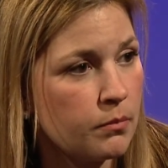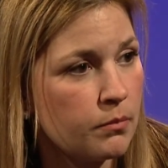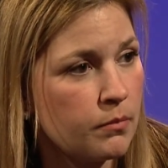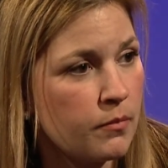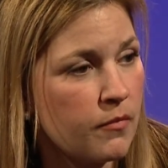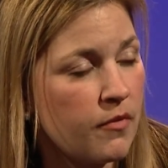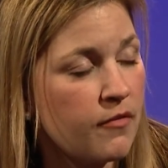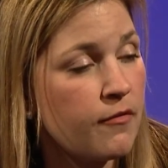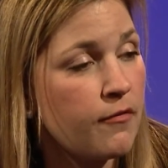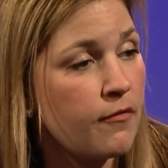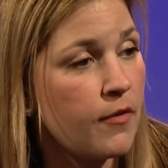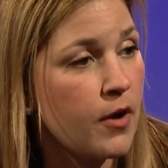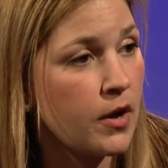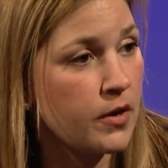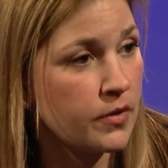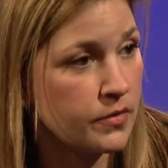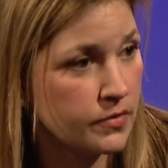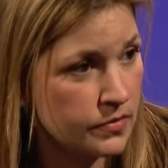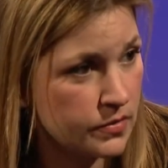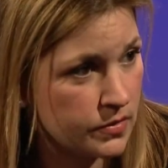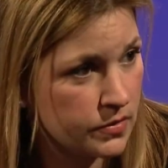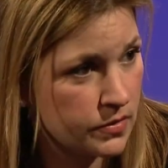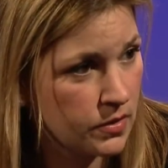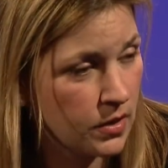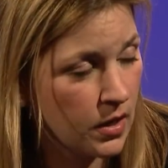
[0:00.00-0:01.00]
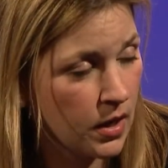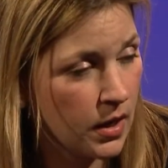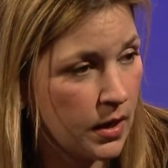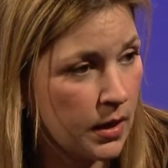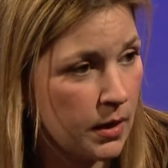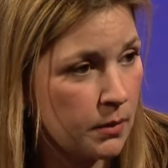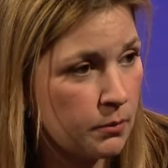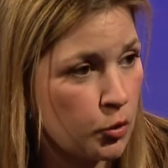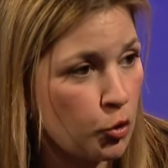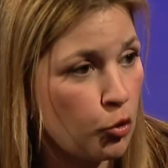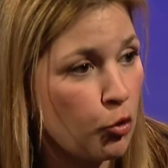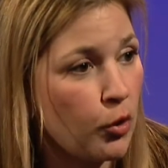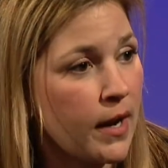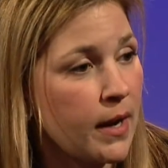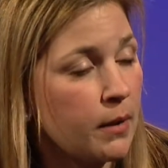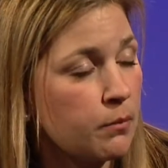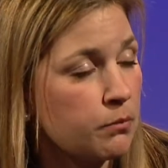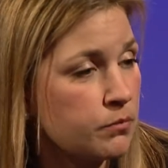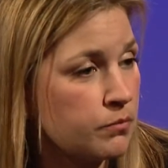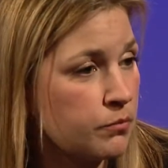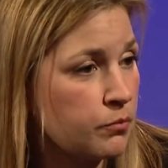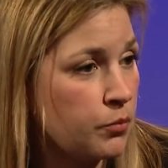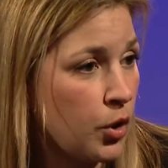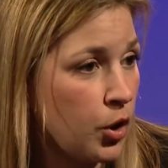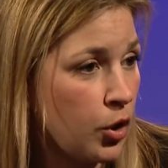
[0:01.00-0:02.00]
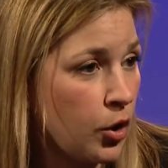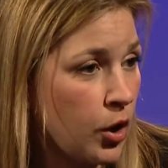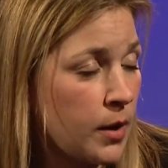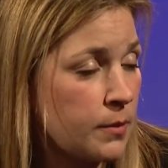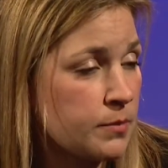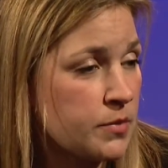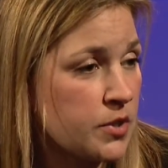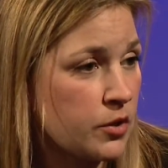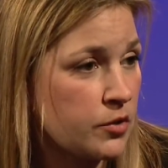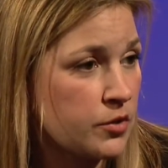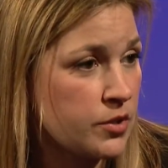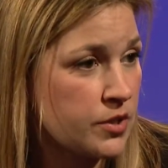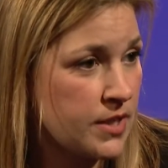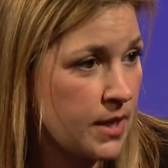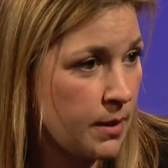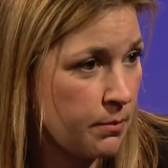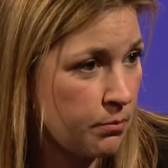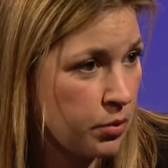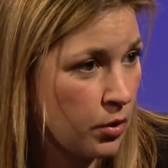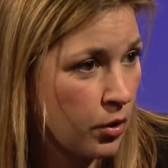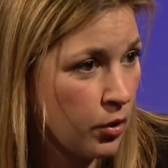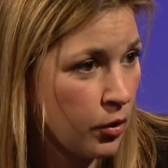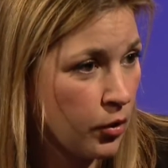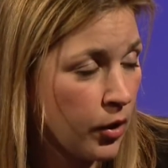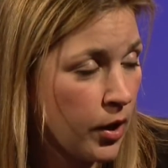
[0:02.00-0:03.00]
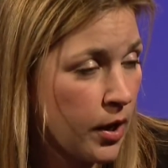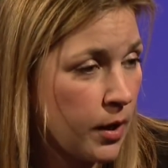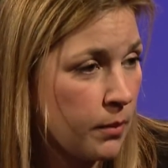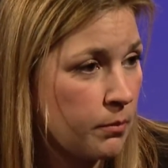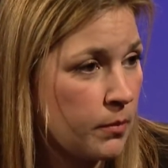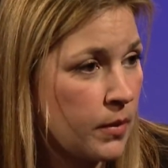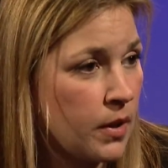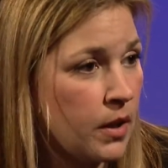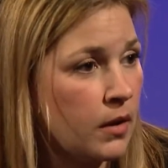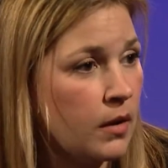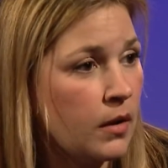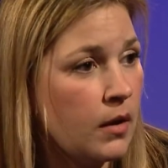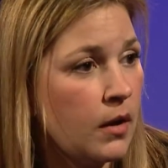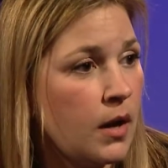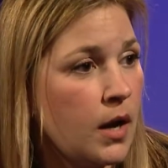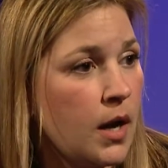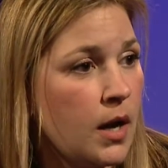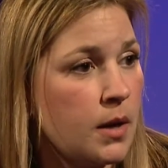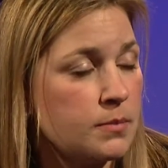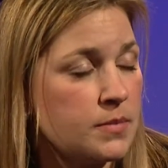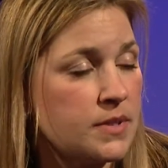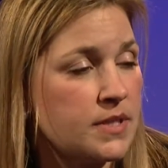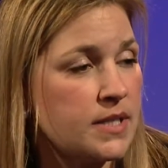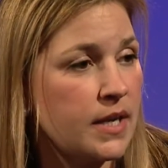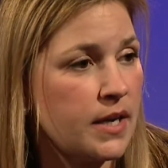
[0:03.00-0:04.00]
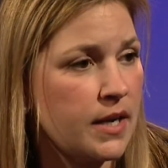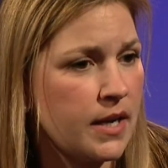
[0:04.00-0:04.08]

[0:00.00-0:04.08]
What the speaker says: funds, grant programs, our STEP program, state